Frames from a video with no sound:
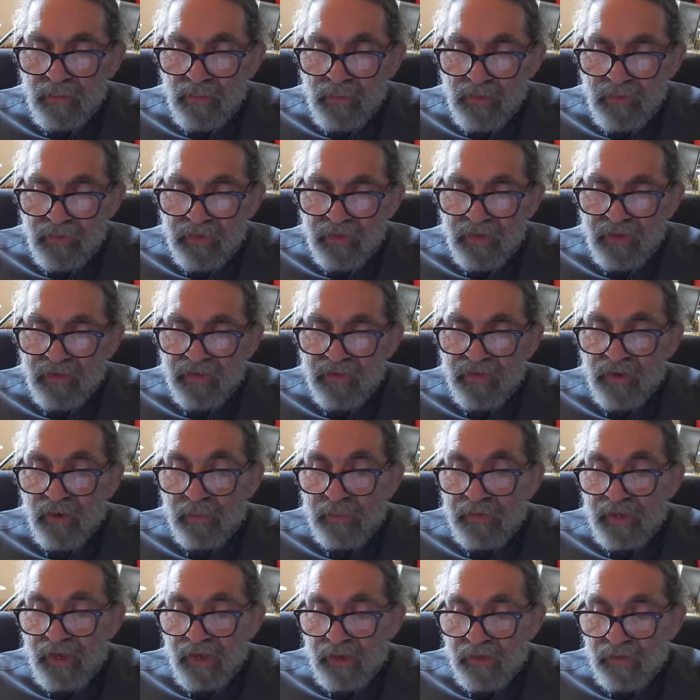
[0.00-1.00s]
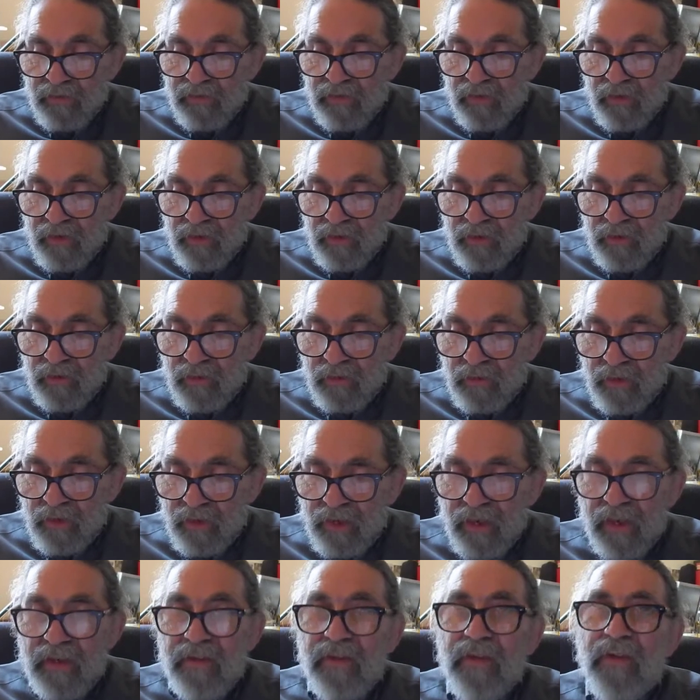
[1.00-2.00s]
music stopped hours ago
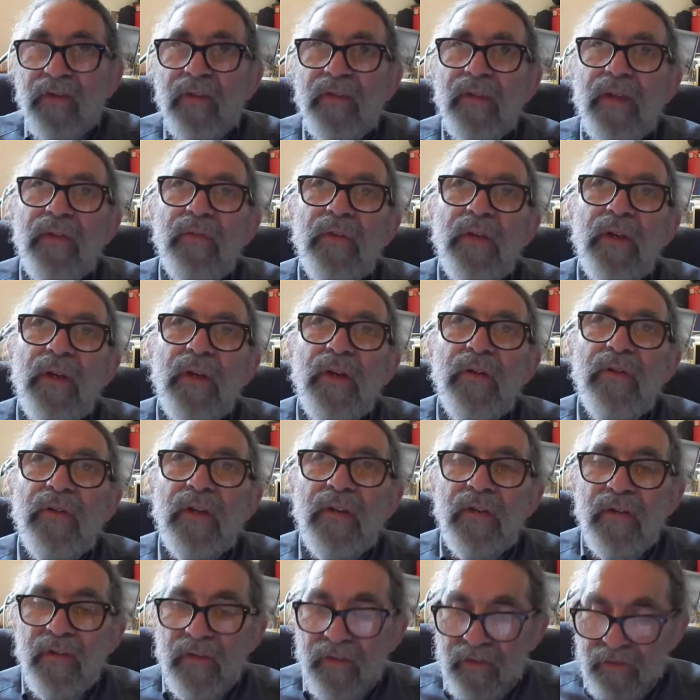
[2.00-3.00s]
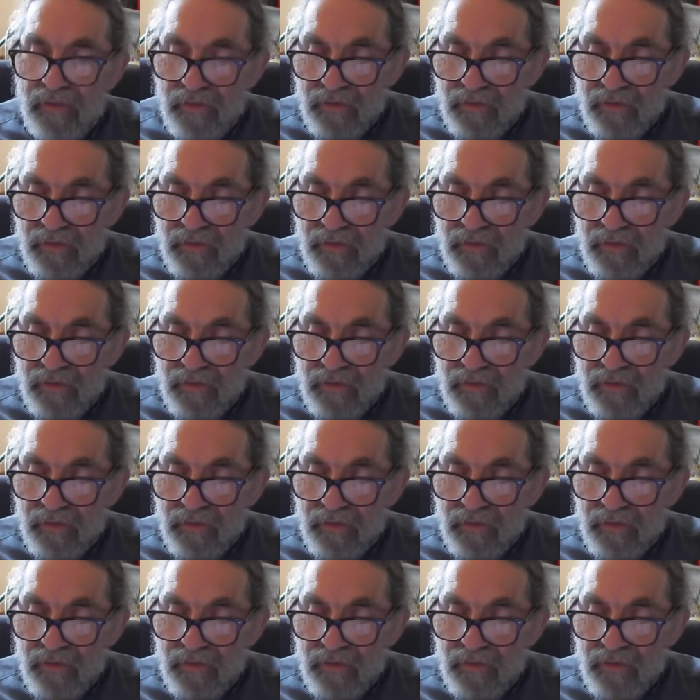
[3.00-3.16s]
and I didn't even notice.